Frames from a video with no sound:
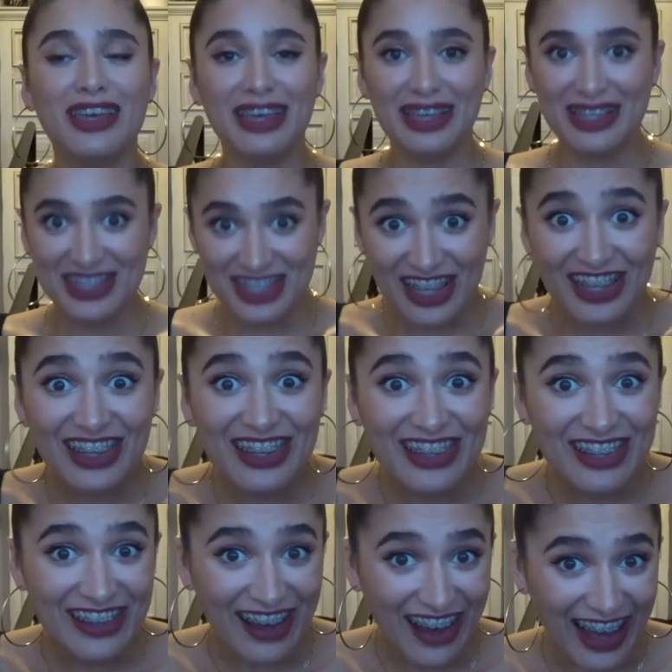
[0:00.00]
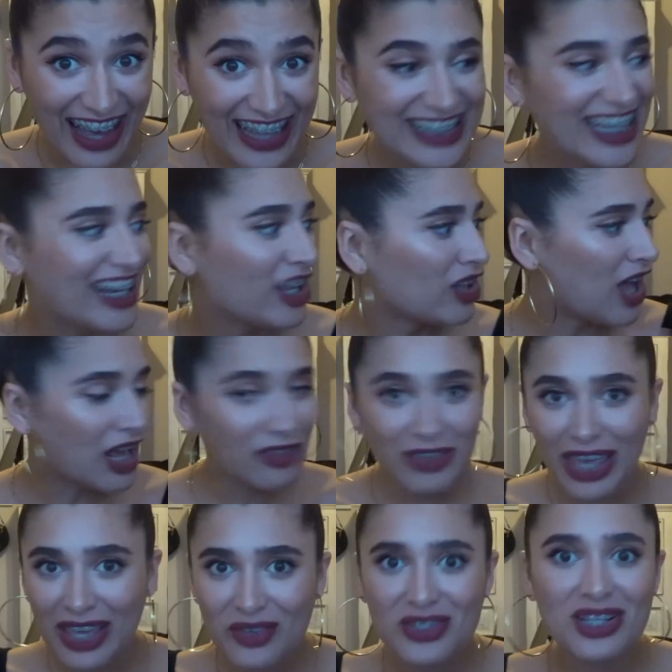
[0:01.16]
it's a lot and a lot of
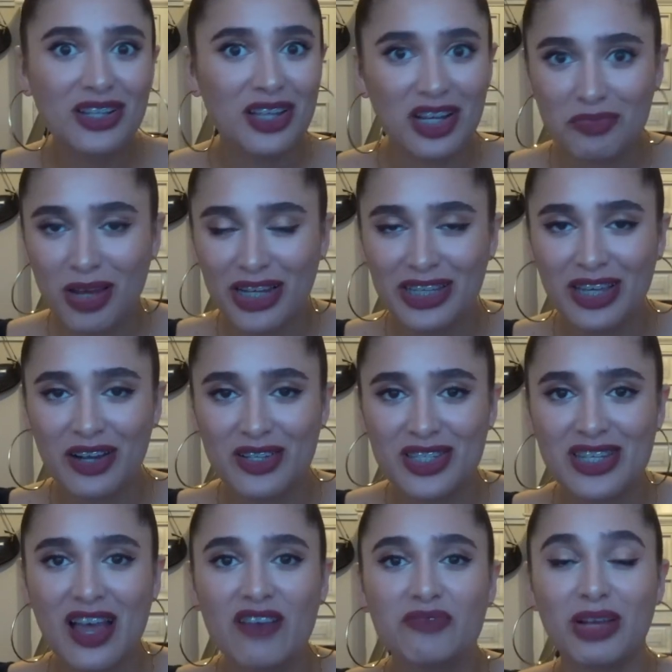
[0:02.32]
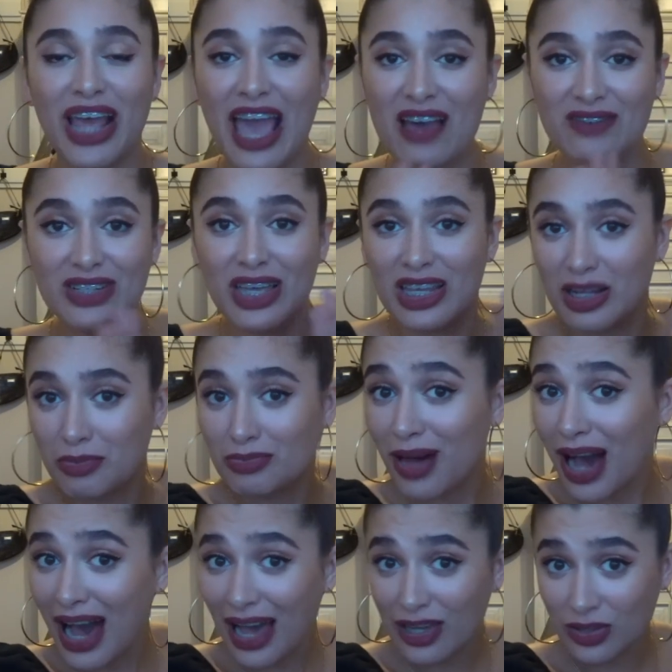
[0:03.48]
candles and a lot of body care and stuff, but I have it in a
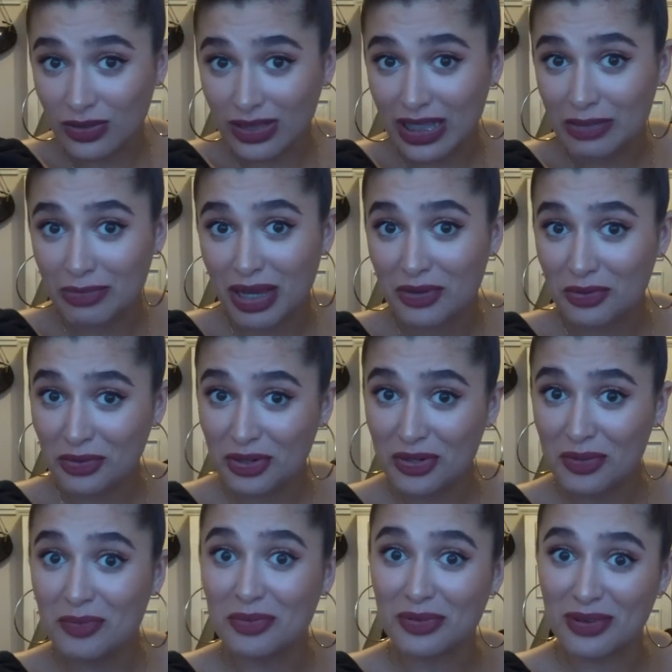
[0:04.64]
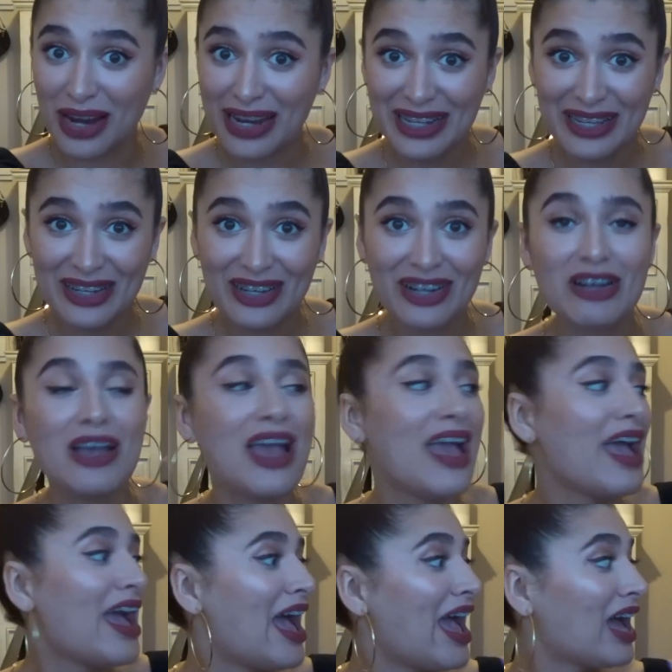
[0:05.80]
pile in my room right here
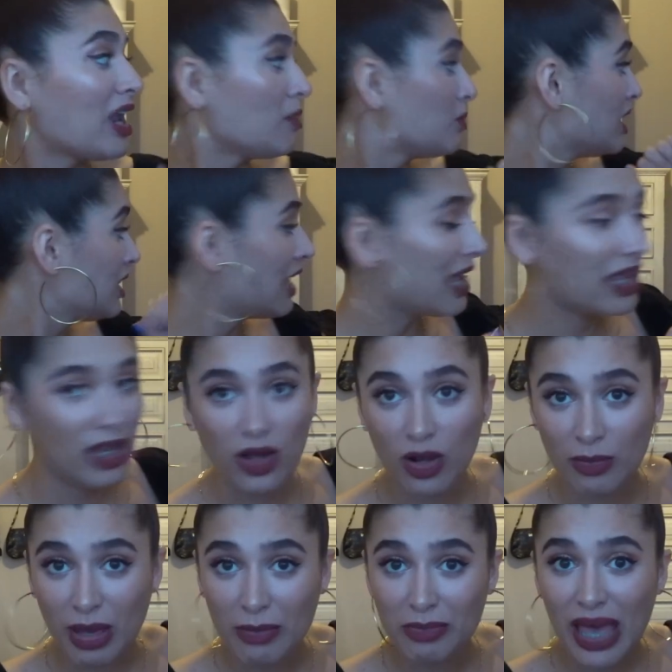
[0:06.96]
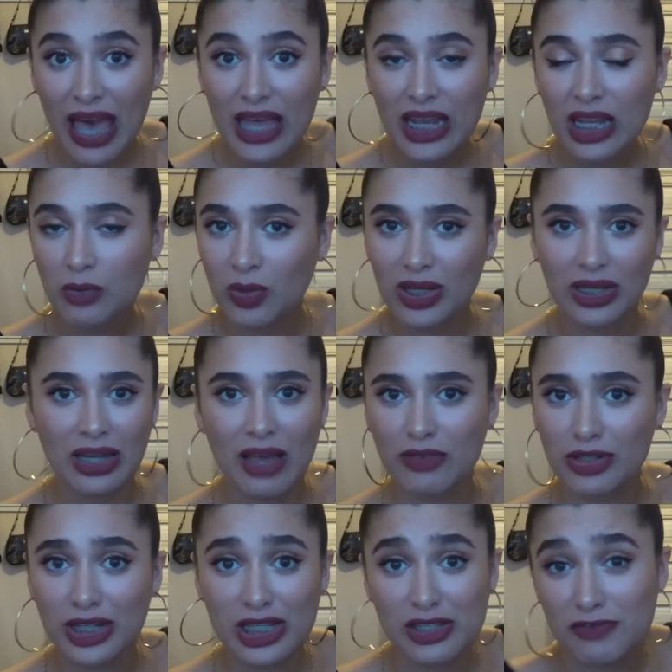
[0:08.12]
and I'm gonna lay it out on my bed and whatever
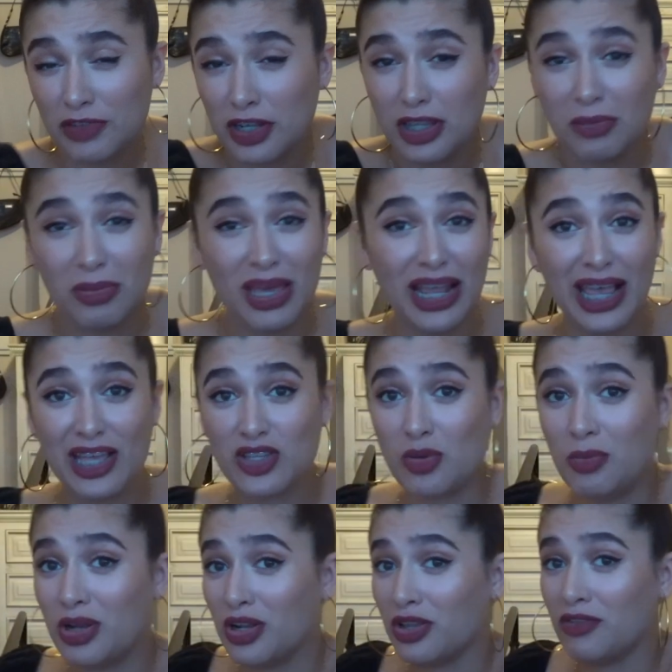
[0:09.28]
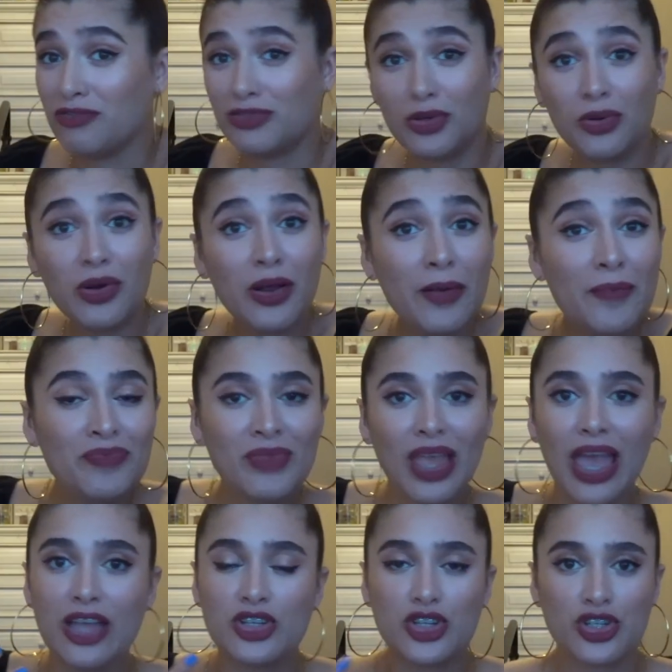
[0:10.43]
doesn't fit on the bed, I guess I'll put it on the floor
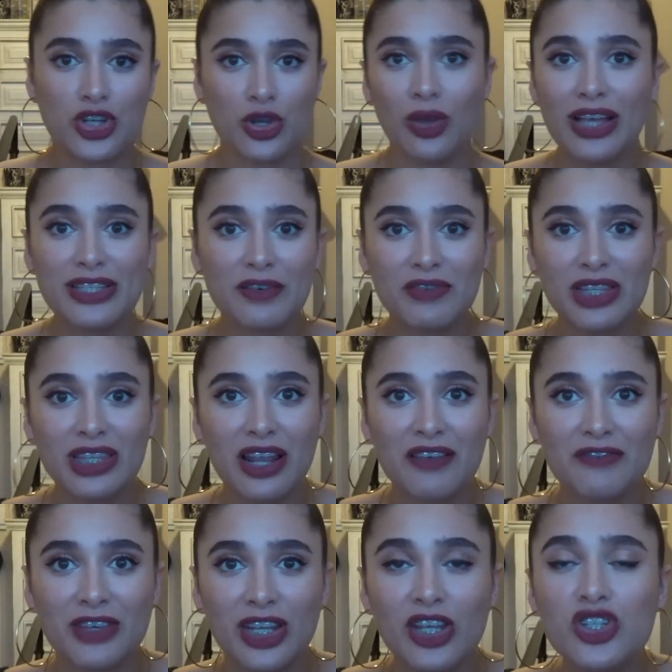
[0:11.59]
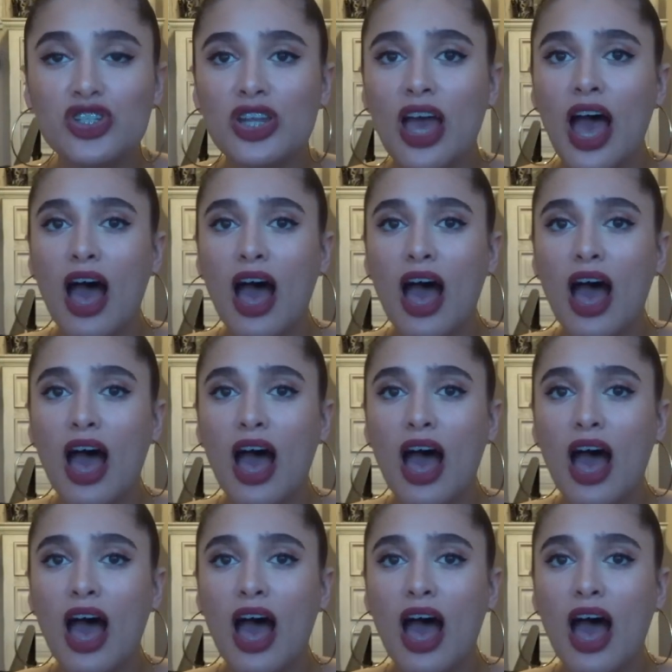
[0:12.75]
and just show you guys everything that I finished.